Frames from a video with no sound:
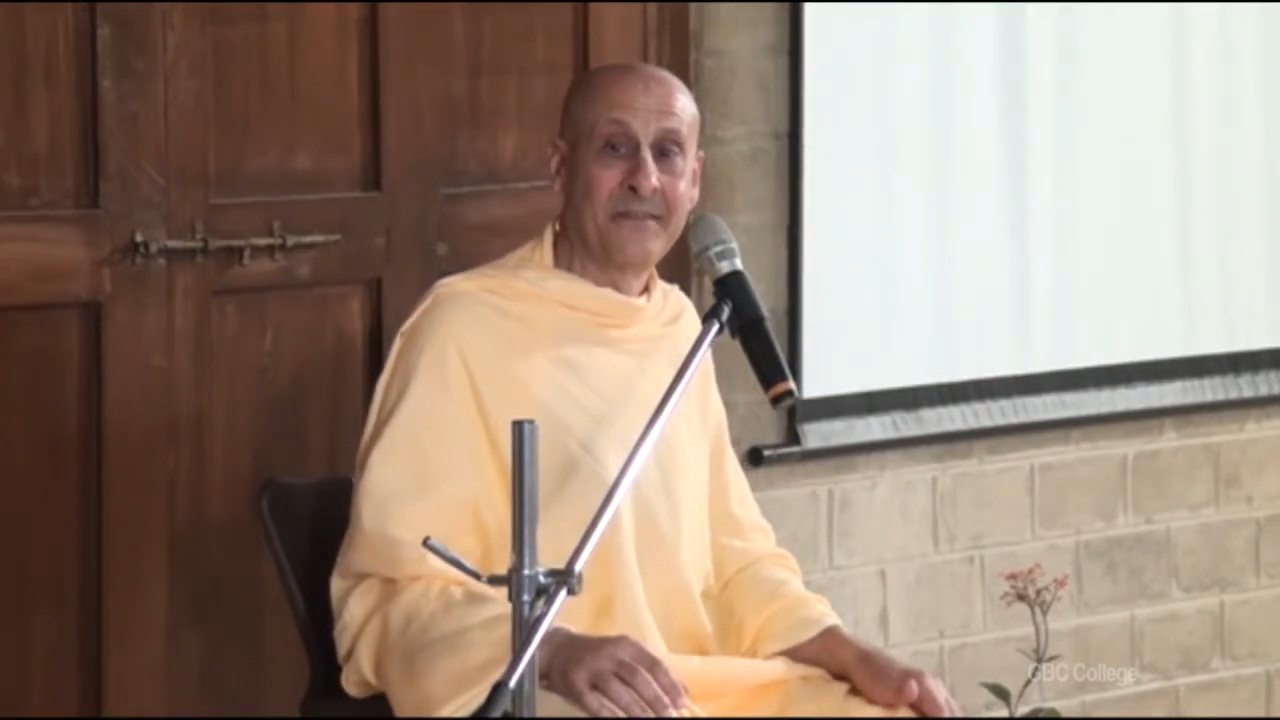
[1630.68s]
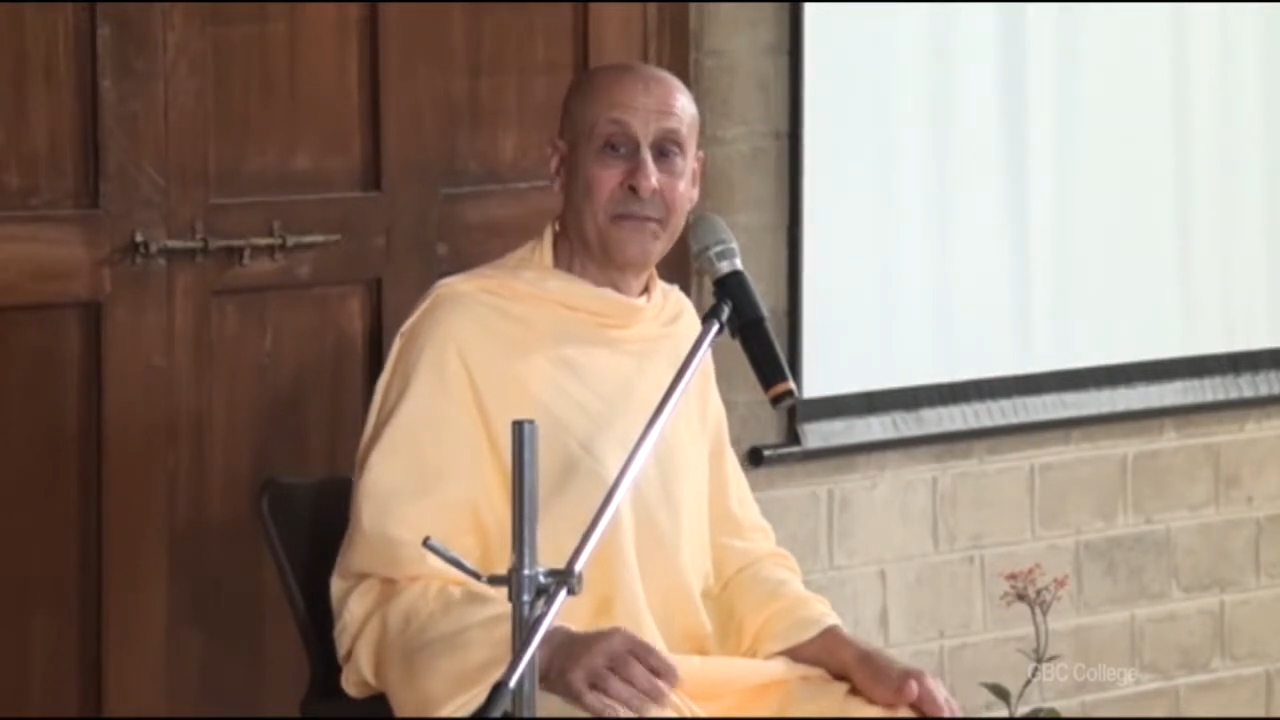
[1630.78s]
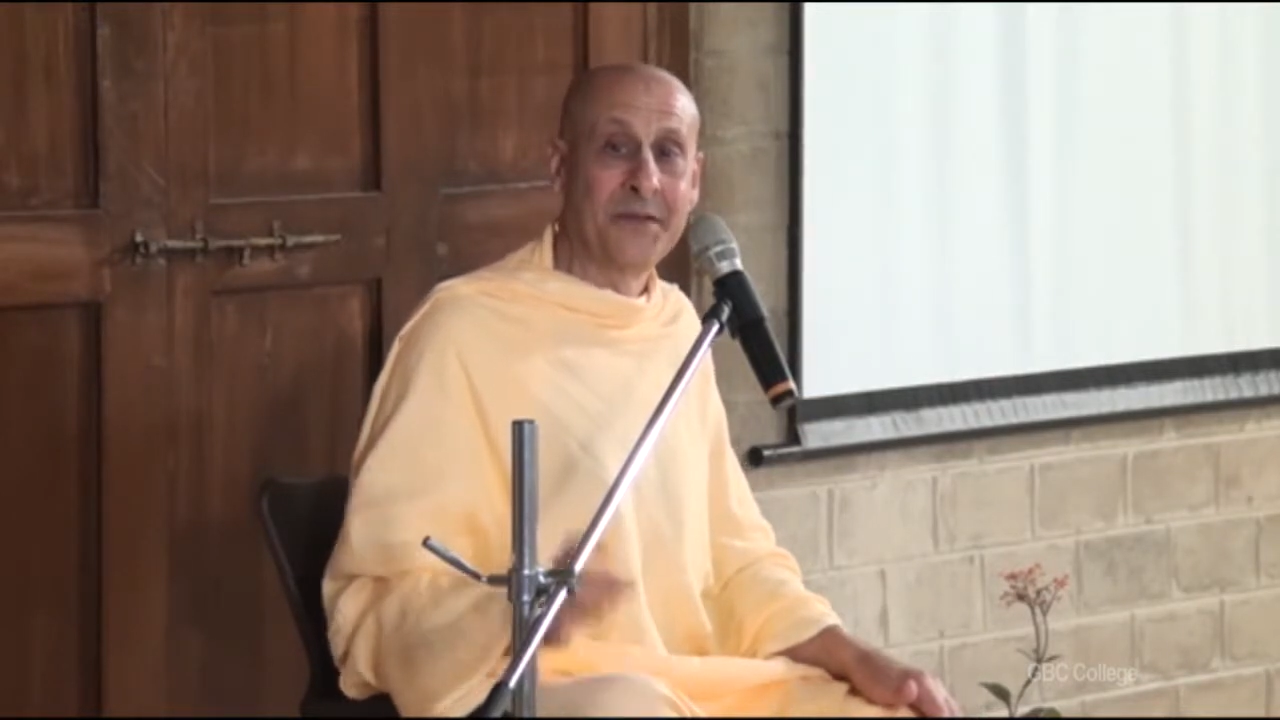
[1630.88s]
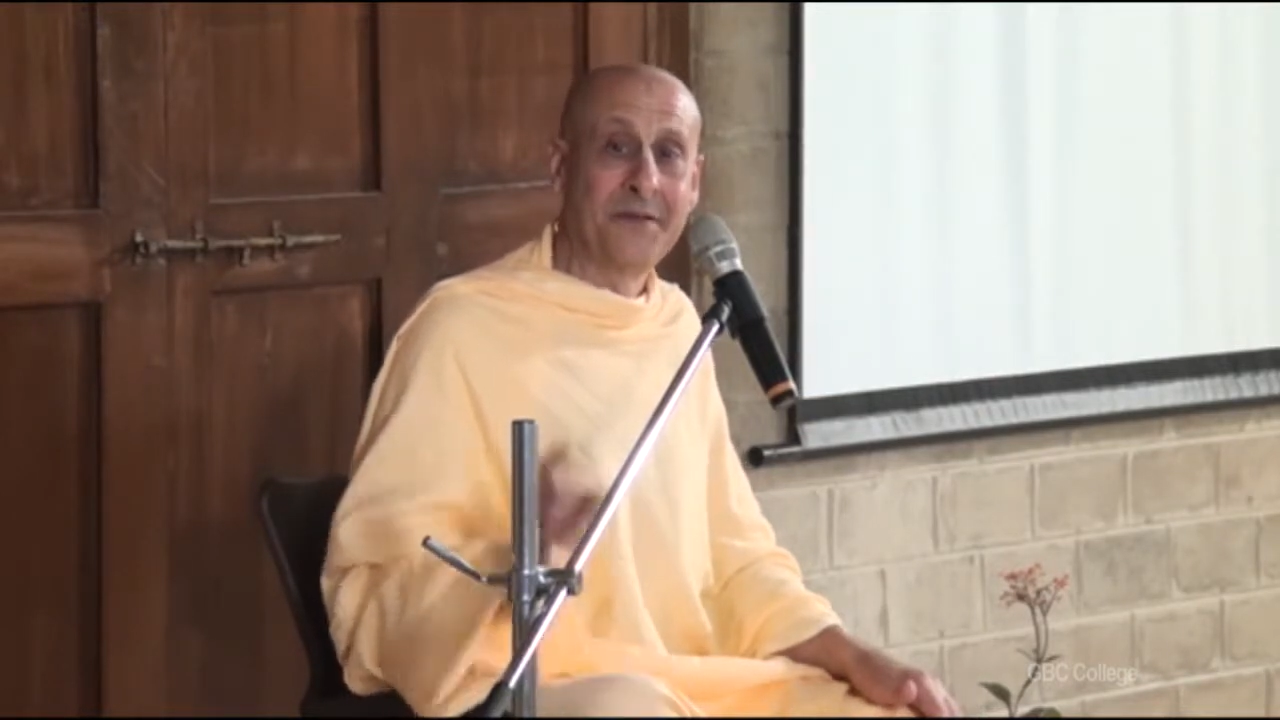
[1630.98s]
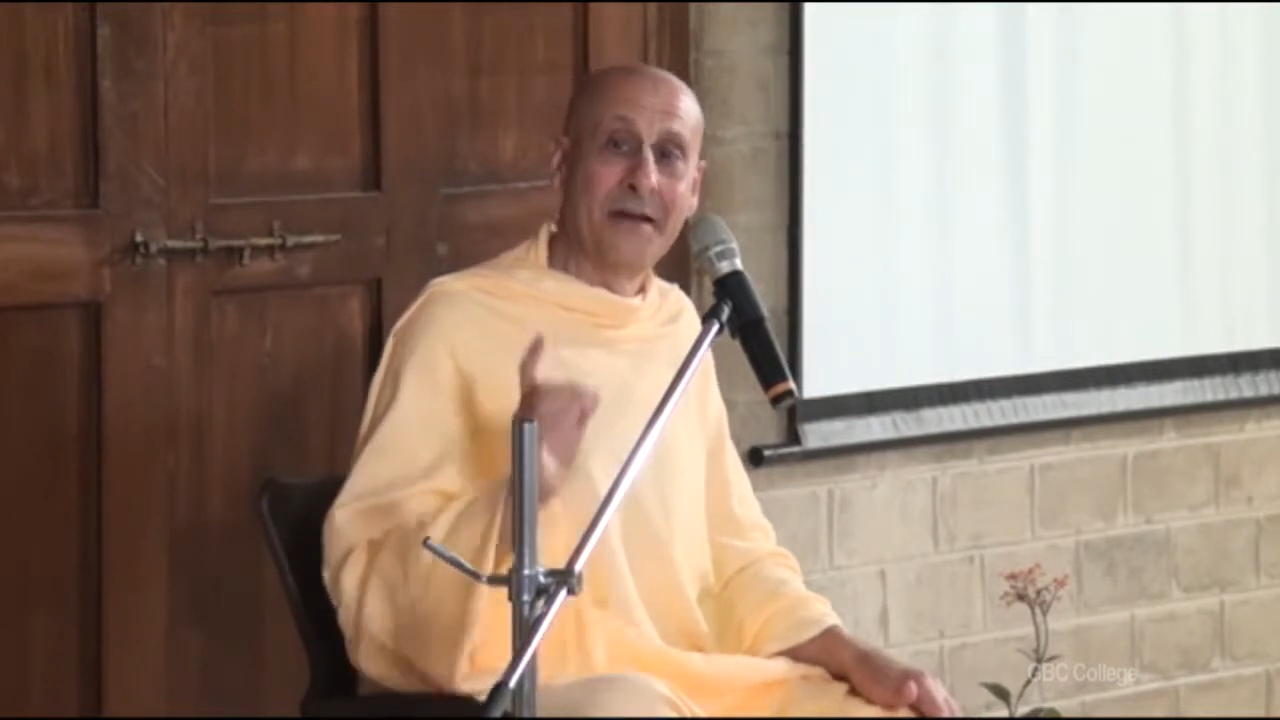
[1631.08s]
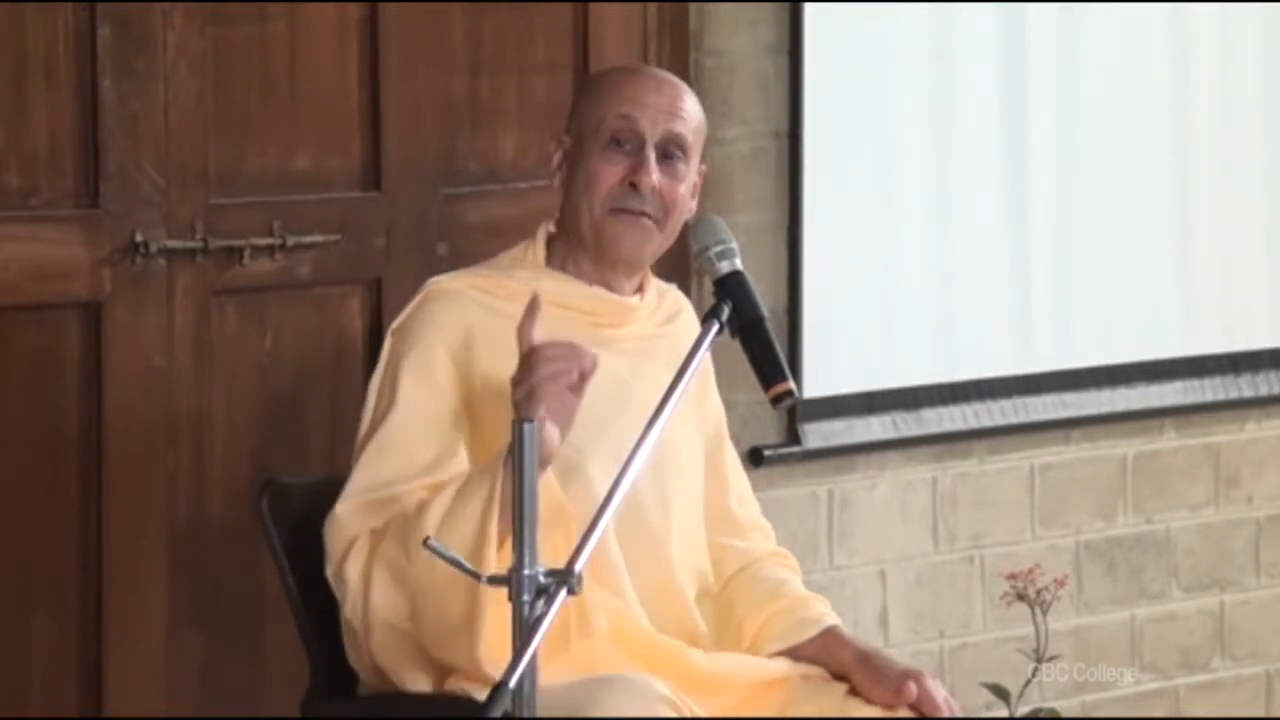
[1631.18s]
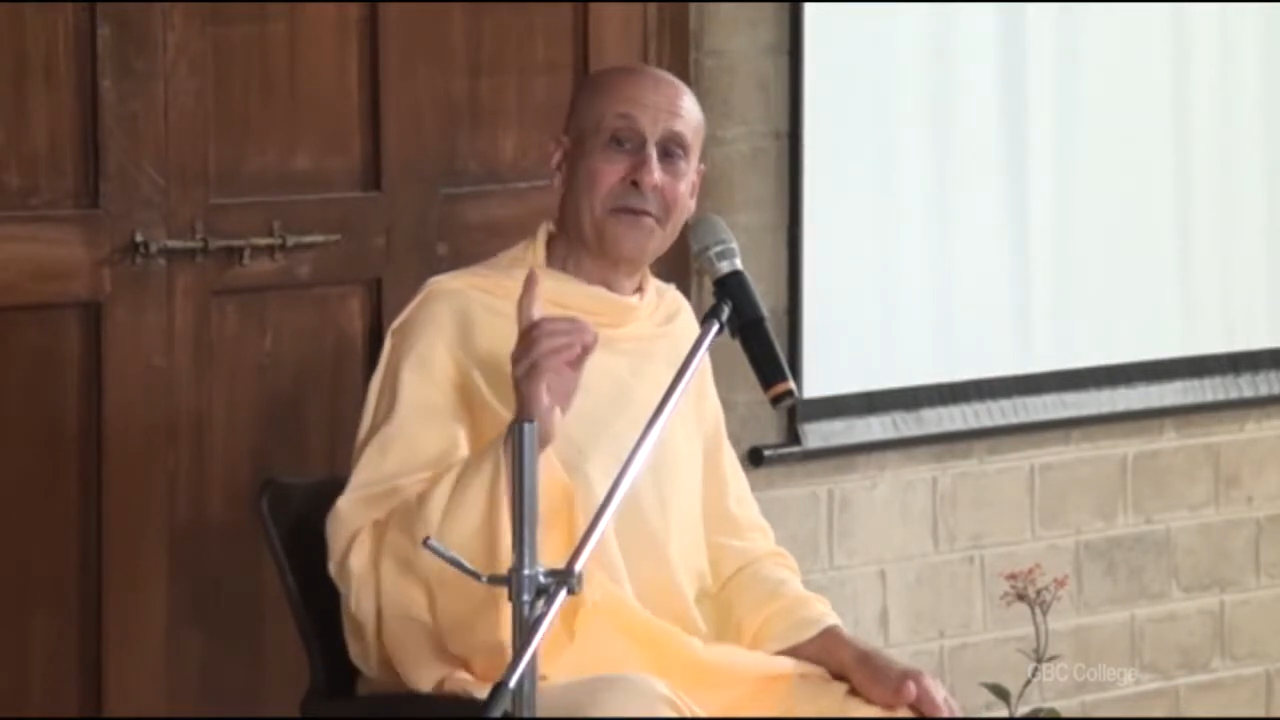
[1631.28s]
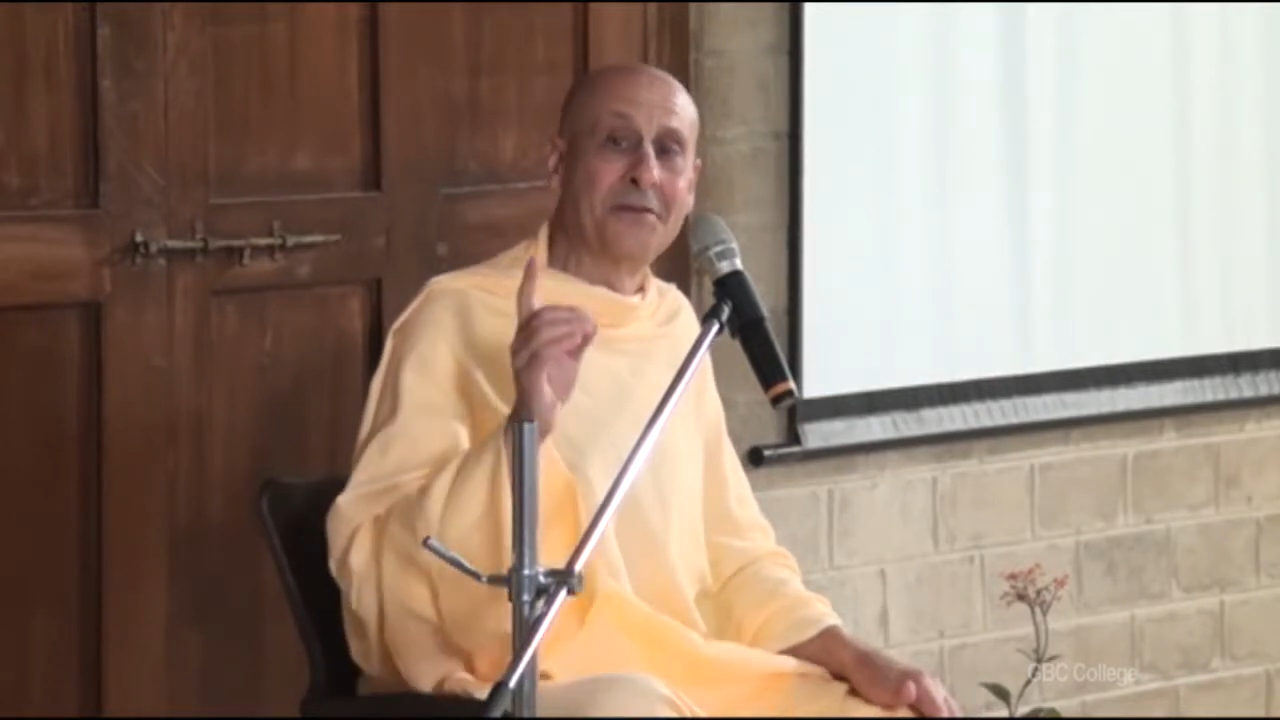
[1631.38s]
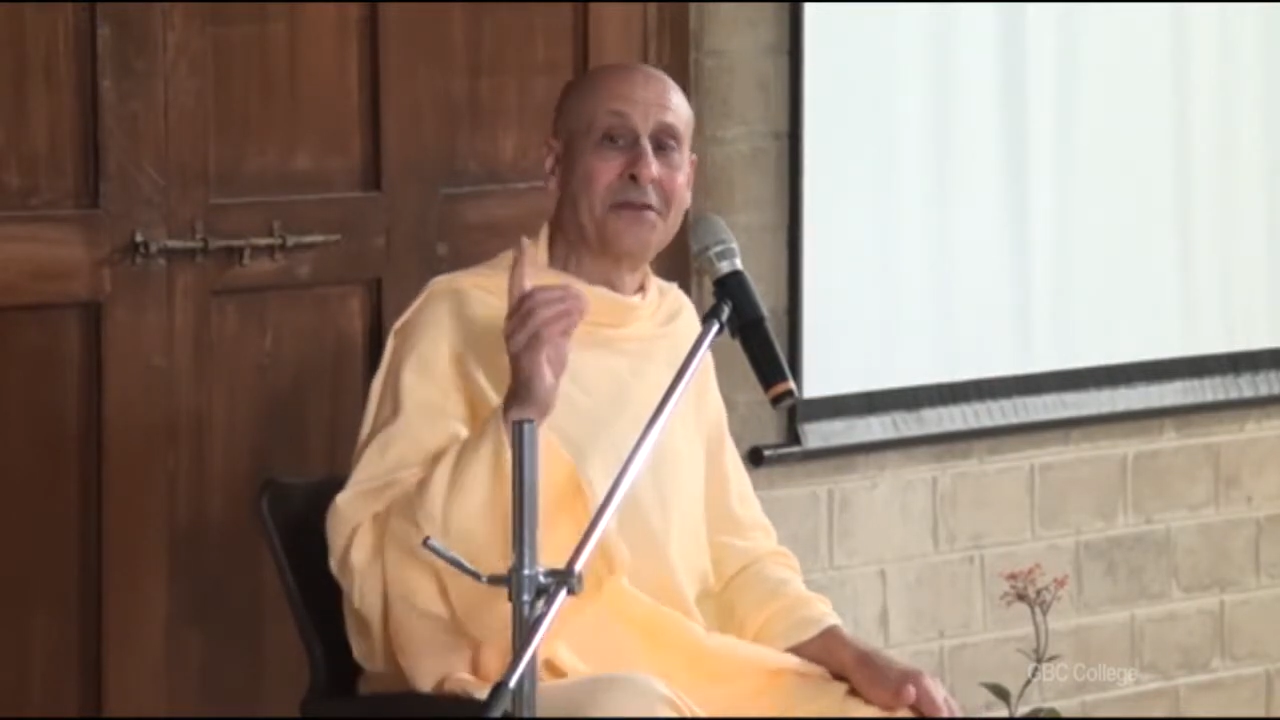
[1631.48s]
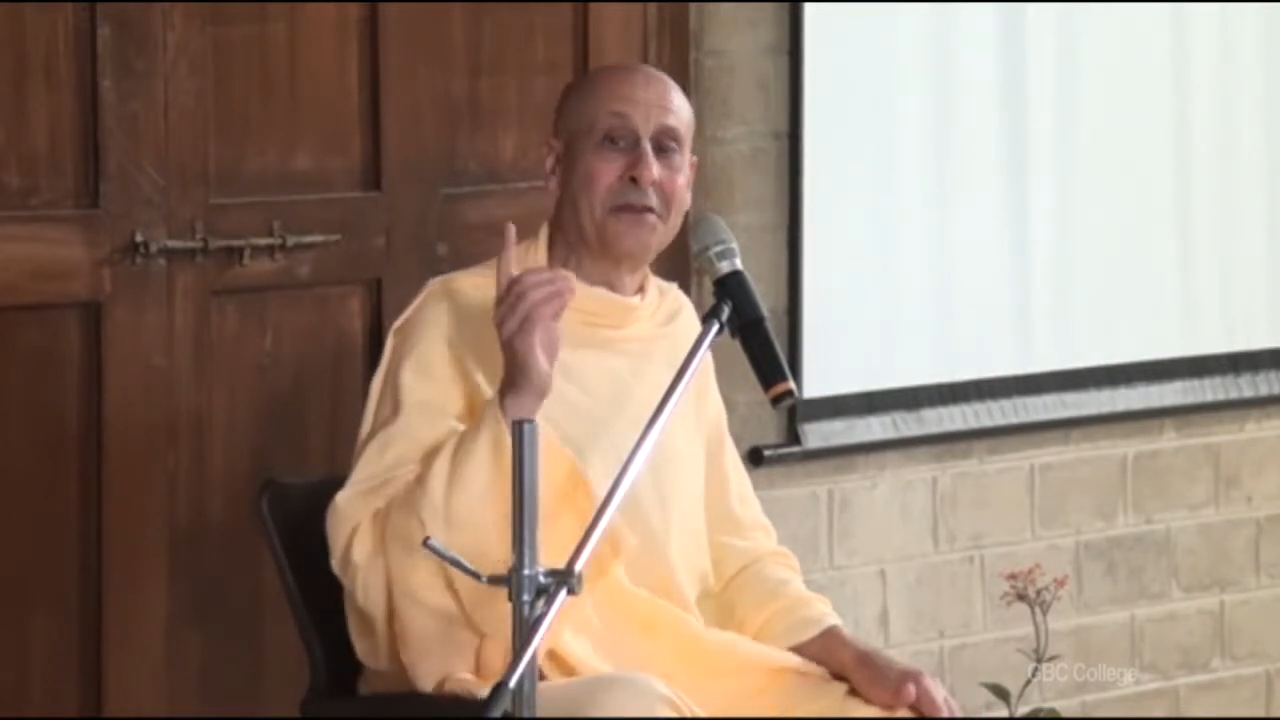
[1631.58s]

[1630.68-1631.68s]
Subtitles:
But never did